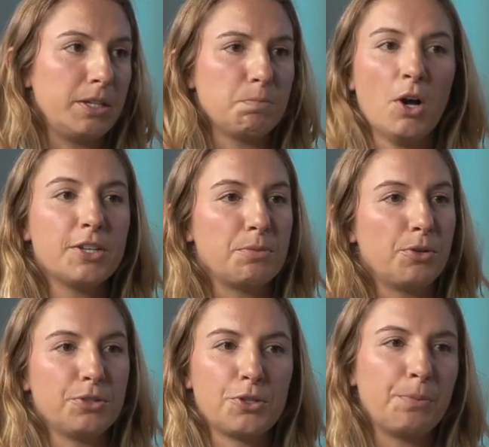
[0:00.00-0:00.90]
It's
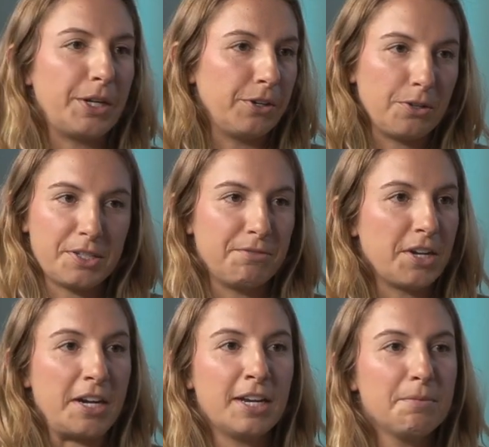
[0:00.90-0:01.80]
possible. So many girls have
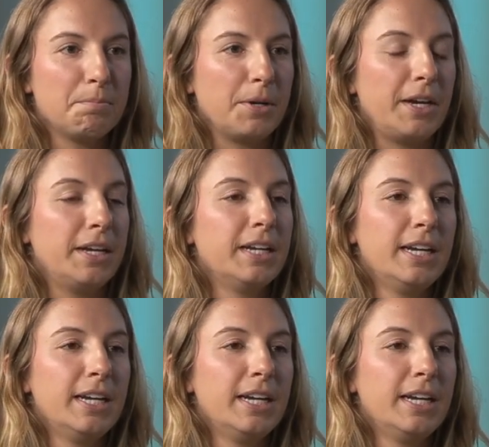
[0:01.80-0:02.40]
done it, but